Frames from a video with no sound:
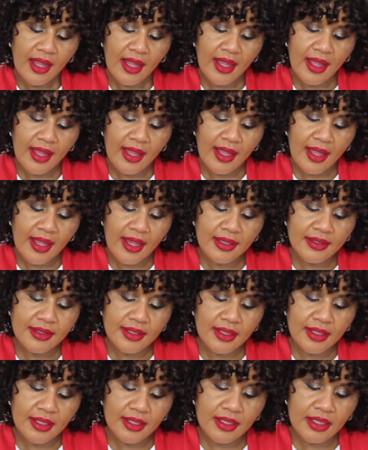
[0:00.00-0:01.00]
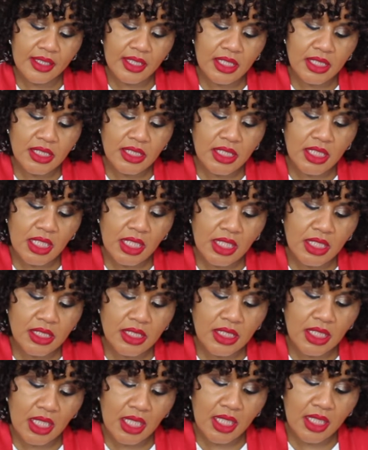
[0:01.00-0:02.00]
And this
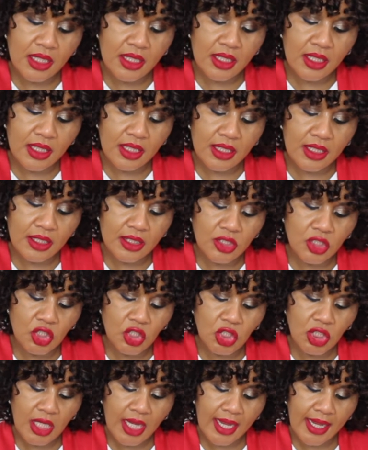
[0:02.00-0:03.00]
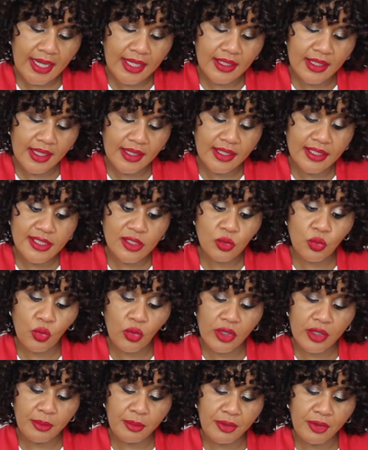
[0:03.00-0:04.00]
is in the shade, and this is
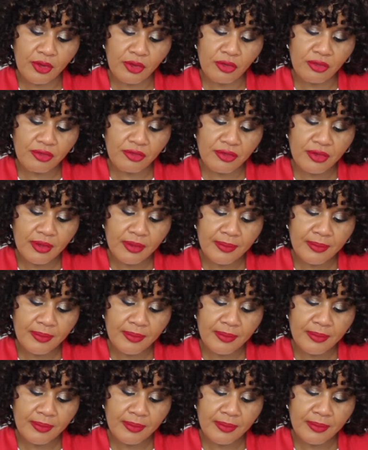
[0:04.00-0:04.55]
waterproof.